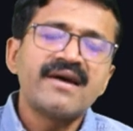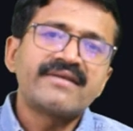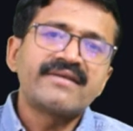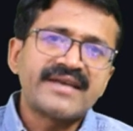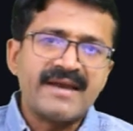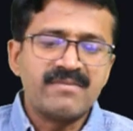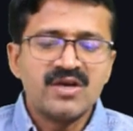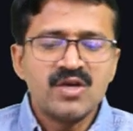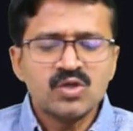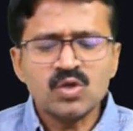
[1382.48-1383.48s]
time.
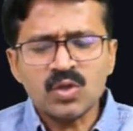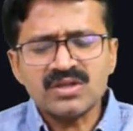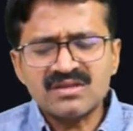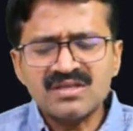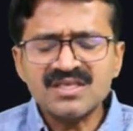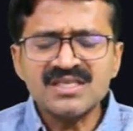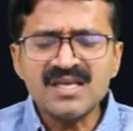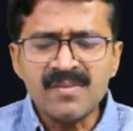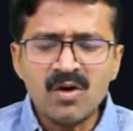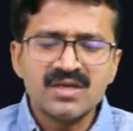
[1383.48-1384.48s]
So this is
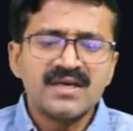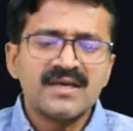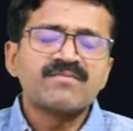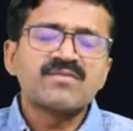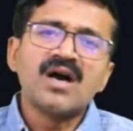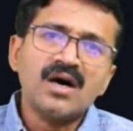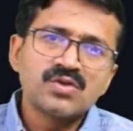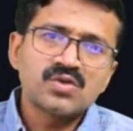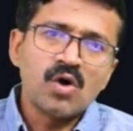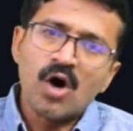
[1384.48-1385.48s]
about curves
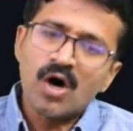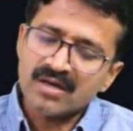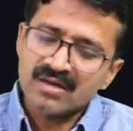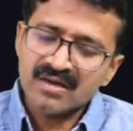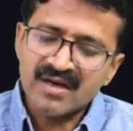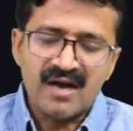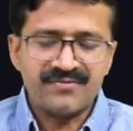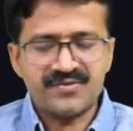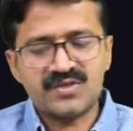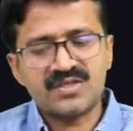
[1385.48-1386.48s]
or
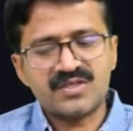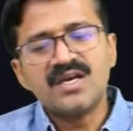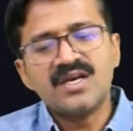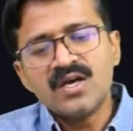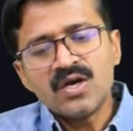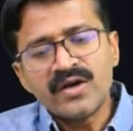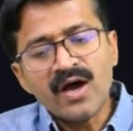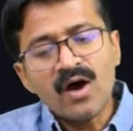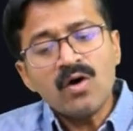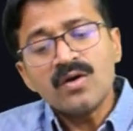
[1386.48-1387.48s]
graphs.
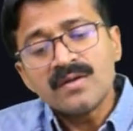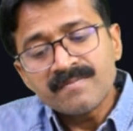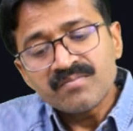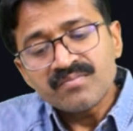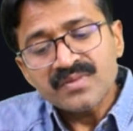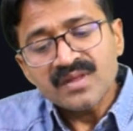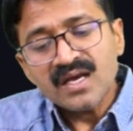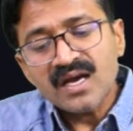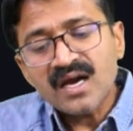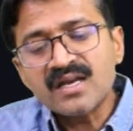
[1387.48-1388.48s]
Now
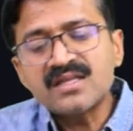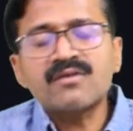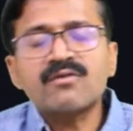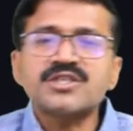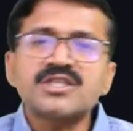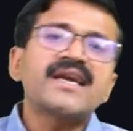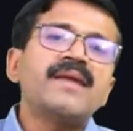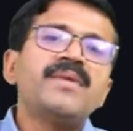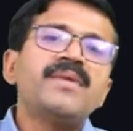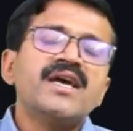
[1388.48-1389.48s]
another question can
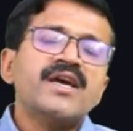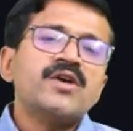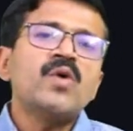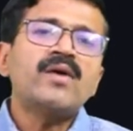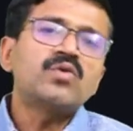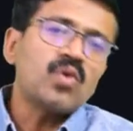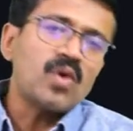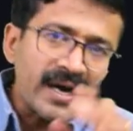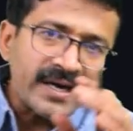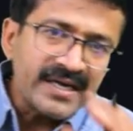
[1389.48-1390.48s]
be, you have to
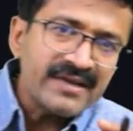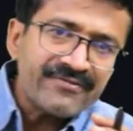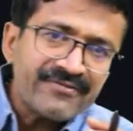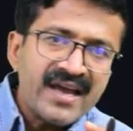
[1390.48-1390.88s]
identify